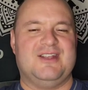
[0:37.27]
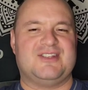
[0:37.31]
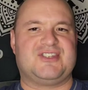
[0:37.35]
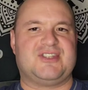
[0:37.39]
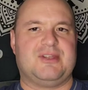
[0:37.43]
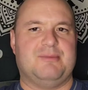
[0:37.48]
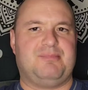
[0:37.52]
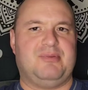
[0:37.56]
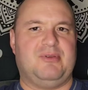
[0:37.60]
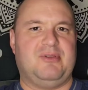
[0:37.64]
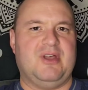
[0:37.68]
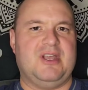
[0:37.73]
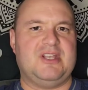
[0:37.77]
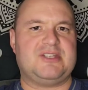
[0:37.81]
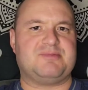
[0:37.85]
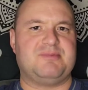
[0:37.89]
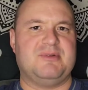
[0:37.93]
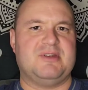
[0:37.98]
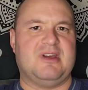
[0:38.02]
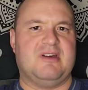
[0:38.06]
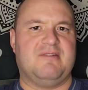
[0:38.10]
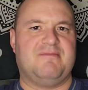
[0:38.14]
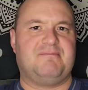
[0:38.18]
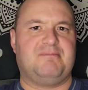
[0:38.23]
is the
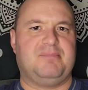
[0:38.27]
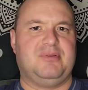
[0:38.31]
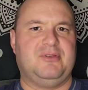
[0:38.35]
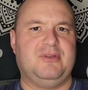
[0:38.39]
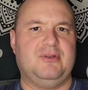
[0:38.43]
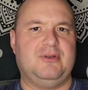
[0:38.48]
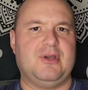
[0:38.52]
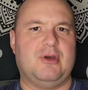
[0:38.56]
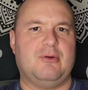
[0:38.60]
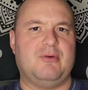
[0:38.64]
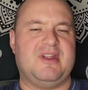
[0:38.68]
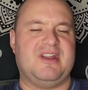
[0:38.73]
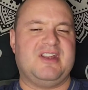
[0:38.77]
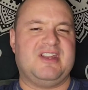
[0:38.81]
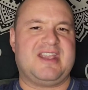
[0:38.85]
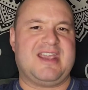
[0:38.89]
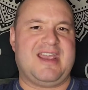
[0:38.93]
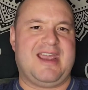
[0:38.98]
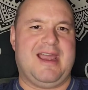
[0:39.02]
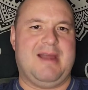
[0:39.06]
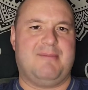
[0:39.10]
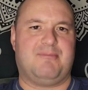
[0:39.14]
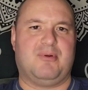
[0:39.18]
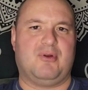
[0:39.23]
placement of Pluto in
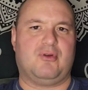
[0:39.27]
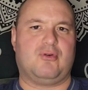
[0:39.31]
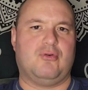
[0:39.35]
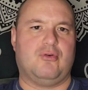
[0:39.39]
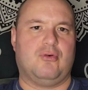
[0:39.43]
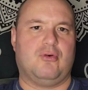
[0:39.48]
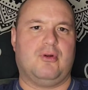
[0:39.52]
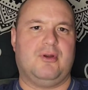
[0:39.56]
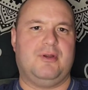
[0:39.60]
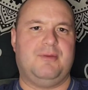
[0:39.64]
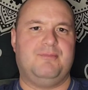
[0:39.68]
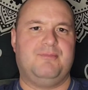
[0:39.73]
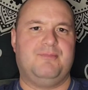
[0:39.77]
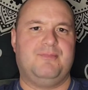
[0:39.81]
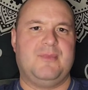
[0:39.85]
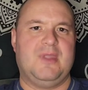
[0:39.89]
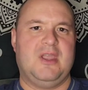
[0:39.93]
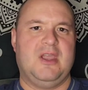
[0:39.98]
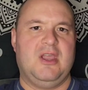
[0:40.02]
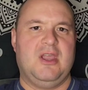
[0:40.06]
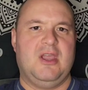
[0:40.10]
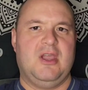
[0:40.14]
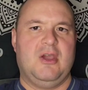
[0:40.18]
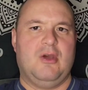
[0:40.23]
Capricorn,
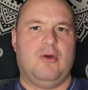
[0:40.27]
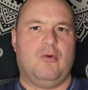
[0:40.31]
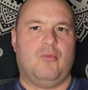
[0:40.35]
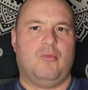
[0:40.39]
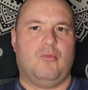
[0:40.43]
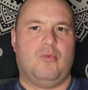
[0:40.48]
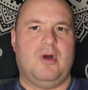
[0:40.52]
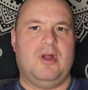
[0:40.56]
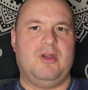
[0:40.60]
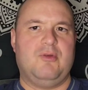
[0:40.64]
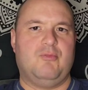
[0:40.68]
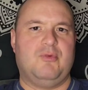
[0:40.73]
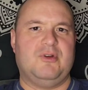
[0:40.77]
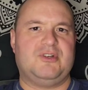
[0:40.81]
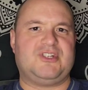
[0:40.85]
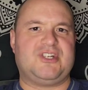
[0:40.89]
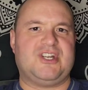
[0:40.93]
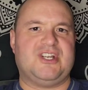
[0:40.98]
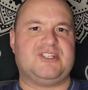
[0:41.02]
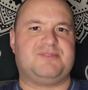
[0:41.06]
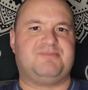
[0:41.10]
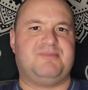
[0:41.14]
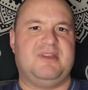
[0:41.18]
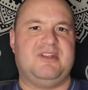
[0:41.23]
one
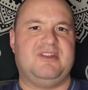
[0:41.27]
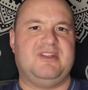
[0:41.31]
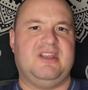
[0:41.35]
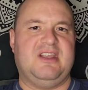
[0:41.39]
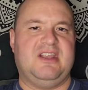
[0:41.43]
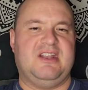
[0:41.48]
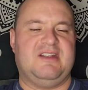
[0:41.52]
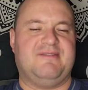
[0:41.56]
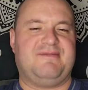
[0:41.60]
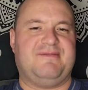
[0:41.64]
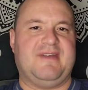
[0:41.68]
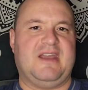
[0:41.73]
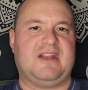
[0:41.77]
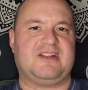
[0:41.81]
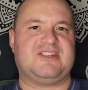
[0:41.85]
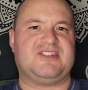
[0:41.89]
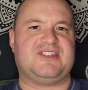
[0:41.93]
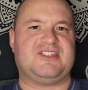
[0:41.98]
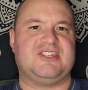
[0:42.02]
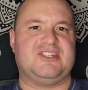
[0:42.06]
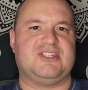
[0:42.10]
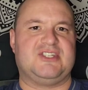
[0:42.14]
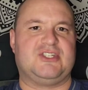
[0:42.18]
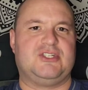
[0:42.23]
which has been in effect
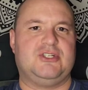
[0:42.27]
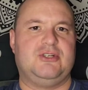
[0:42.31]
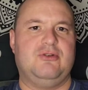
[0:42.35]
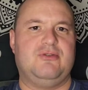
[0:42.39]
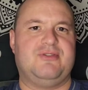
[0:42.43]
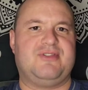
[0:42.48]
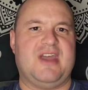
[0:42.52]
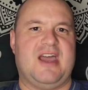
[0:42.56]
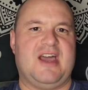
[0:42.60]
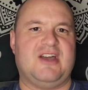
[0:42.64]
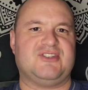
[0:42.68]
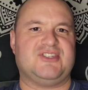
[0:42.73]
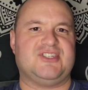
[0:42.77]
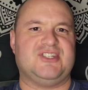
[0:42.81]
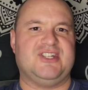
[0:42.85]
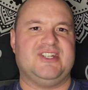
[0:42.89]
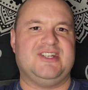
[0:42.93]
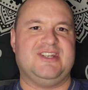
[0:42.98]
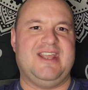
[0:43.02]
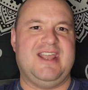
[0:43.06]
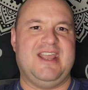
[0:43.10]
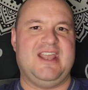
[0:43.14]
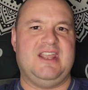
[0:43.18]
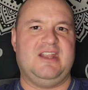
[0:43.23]
since
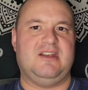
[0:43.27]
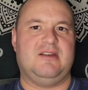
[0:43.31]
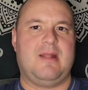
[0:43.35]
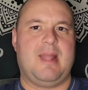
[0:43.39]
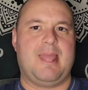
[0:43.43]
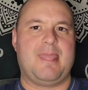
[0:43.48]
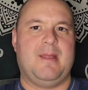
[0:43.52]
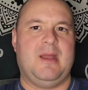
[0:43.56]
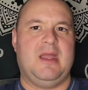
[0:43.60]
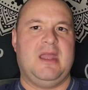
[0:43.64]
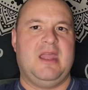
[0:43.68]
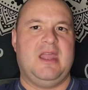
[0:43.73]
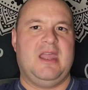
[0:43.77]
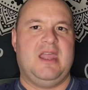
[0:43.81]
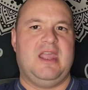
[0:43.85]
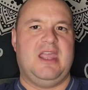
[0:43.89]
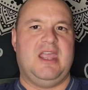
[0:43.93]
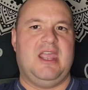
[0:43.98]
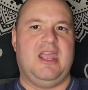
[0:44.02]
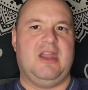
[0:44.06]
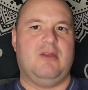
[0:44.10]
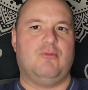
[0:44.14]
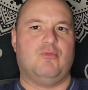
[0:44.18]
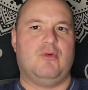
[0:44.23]
2008
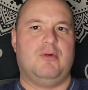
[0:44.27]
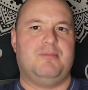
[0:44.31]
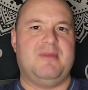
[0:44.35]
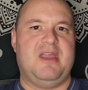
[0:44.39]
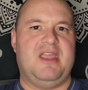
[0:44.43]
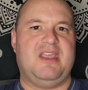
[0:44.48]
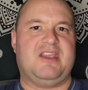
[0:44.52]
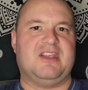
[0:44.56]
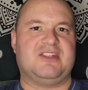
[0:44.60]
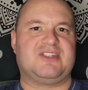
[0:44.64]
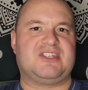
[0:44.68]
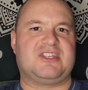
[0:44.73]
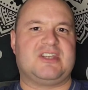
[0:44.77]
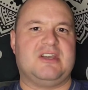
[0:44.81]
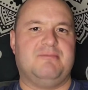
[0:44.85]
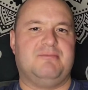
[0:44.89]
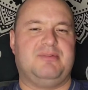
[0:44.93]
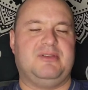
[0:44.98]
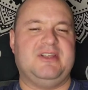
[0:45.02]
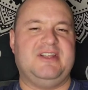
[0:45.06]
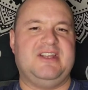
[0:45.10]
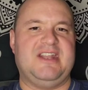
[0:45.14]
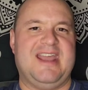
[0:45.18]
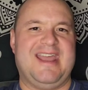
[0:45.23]
and will make its
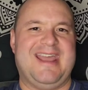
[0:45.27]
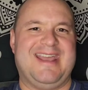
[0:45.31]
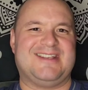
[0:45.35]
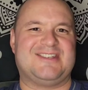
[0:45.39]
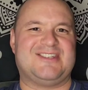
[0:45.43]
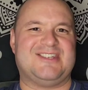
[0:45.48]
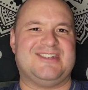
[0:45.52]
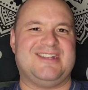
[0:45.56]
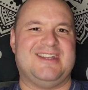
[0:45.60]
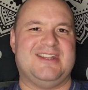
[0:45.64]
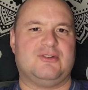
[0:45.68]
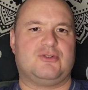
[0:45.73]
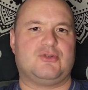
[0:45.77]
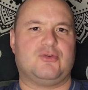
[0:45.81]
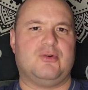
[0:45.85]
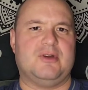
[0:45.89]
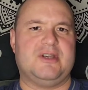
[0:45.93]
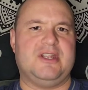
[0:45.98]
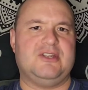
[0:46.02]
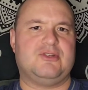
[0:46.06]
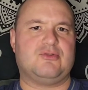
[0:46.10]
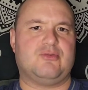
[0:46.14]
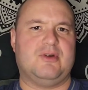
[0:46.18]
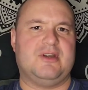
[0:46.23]
complete exit in
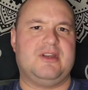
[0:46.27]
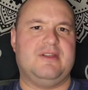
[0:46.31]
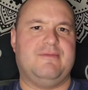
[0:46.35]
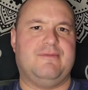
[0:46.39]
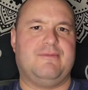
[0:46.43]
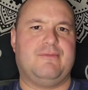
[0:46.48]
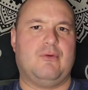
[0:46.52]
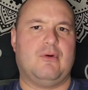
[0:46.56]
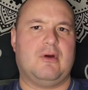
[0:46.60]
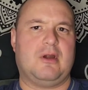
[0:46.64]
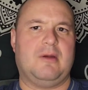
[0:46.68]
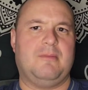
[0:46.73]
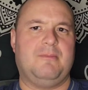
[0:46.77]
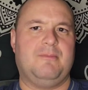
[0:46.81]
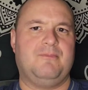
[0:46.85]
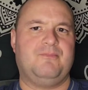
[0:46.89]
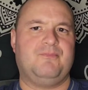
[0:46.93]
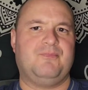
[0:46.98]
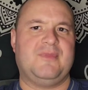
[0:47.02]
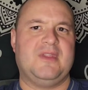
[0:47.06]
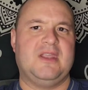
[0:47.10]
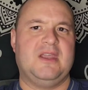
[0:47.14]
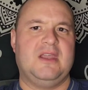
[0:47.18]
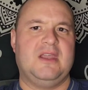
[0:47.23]
2024.